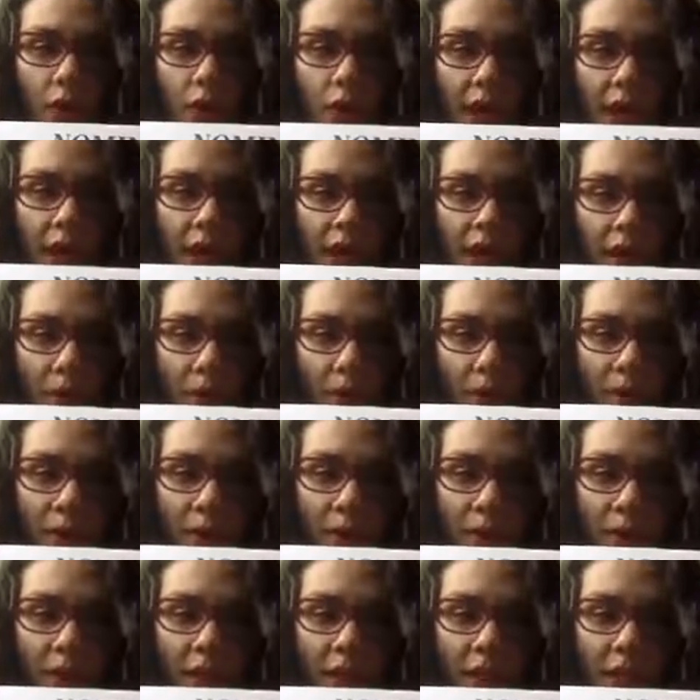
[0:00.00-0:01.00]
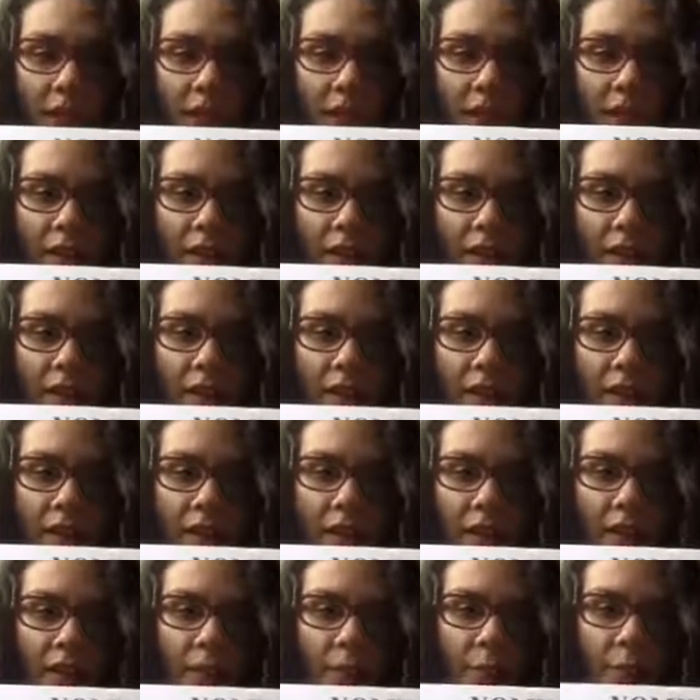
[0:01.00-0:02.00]
or e,
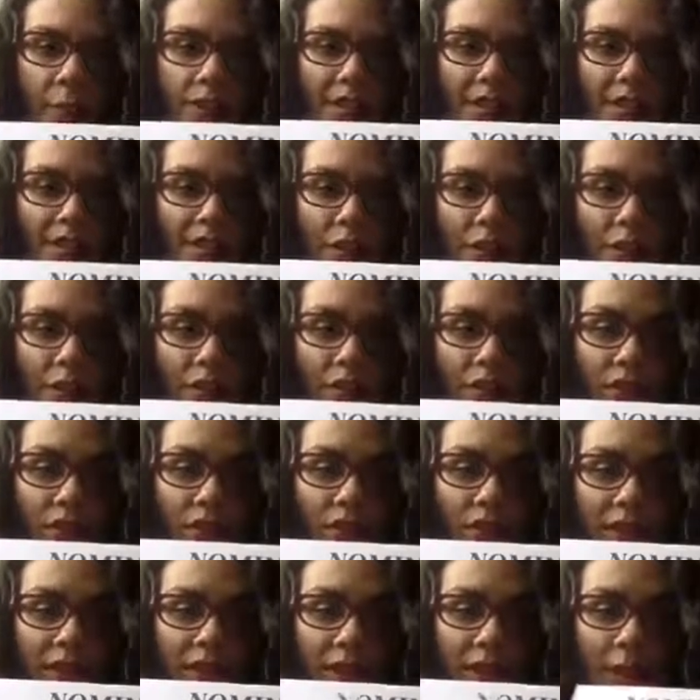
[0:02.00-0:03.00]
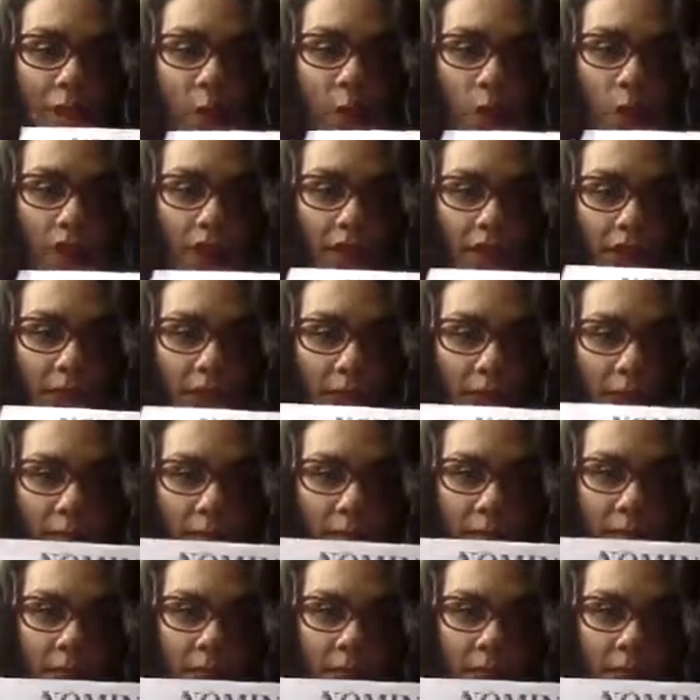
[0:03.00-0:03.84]
depends on this word.